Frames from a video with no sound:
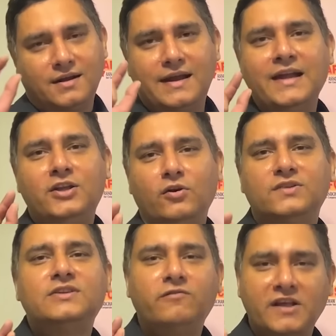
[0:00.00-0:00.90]
Get
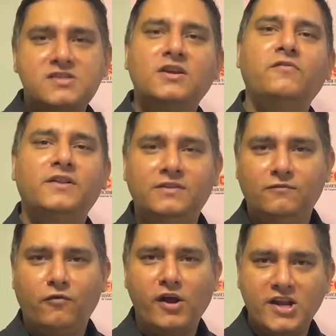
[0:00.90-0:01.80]
yourself tested
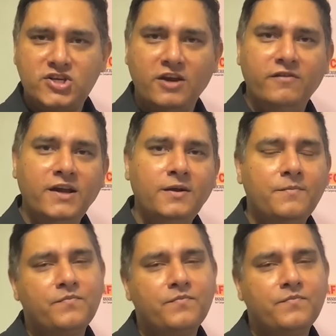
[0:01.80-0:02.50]
for HIV.